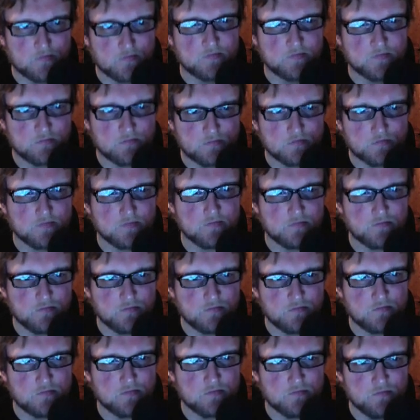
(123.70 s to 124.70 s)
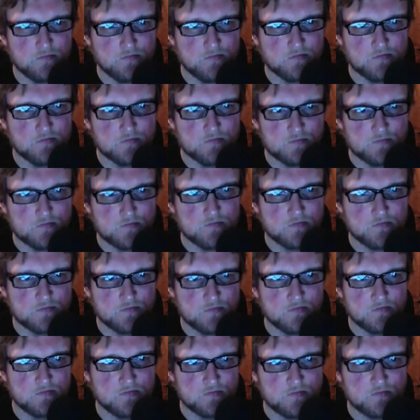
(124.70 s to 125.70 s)

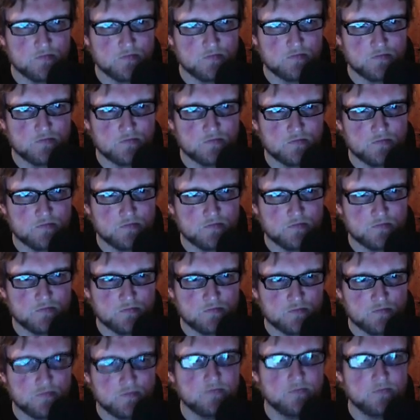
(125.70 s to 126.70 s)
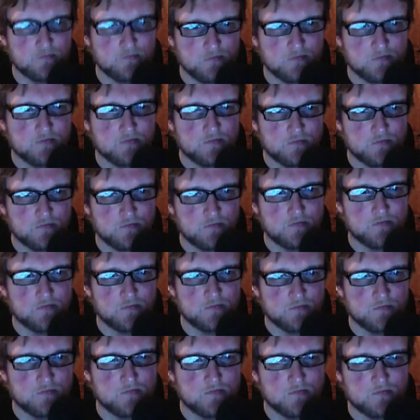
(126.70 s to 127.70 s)

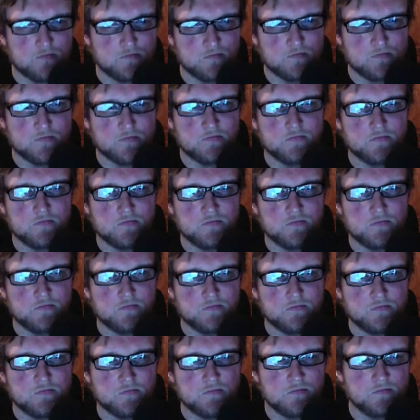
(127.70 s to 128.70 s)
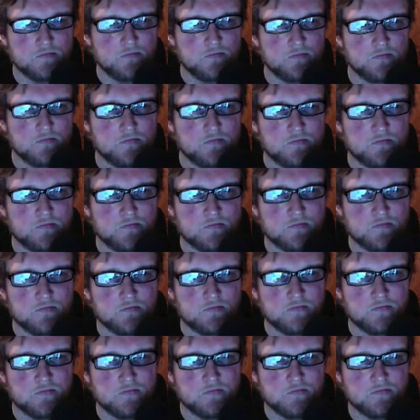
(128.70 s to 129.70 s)

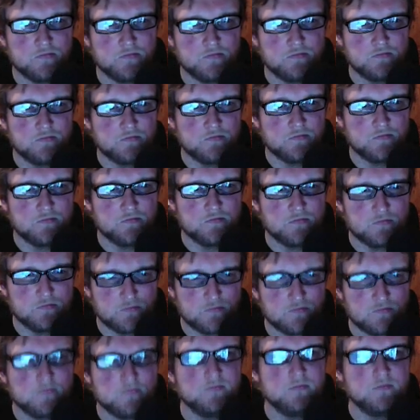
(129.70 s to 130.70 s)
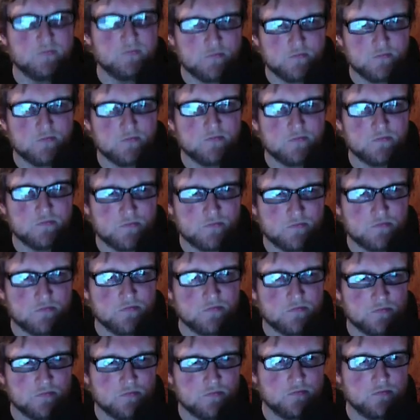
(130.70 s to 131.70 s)
This person isn't speaking.